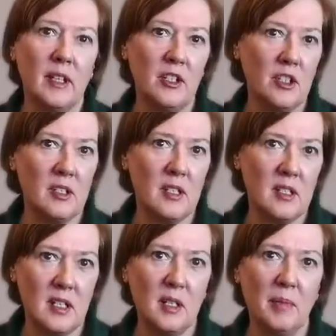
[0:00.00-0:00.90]
than just the
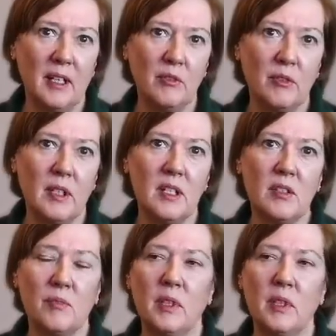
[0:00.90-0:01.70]
city boundaries.